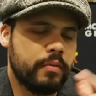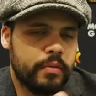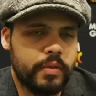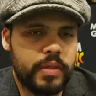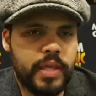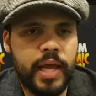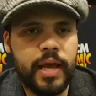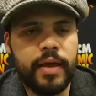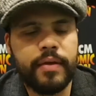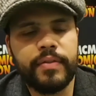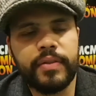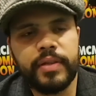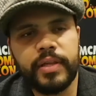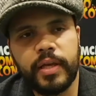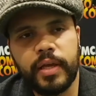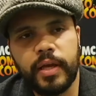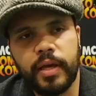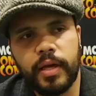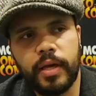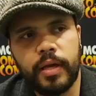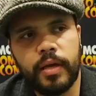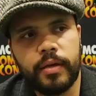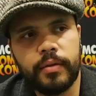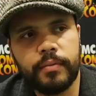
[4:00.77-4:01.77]
Yeah,
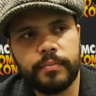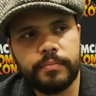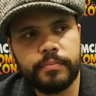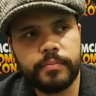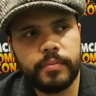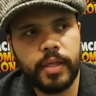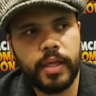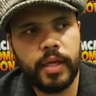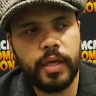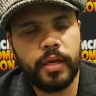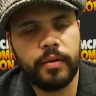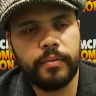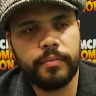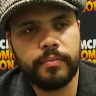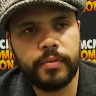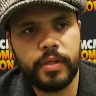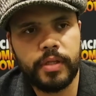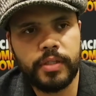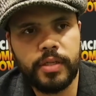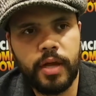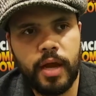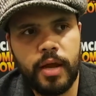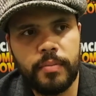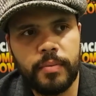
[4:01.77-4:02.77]

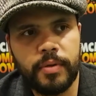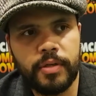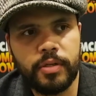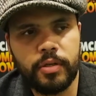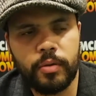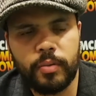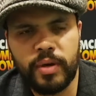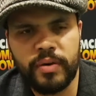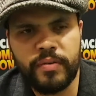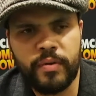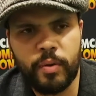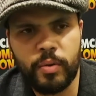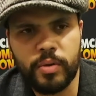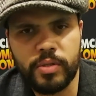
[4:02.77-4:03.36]
the diamond or whatever it was.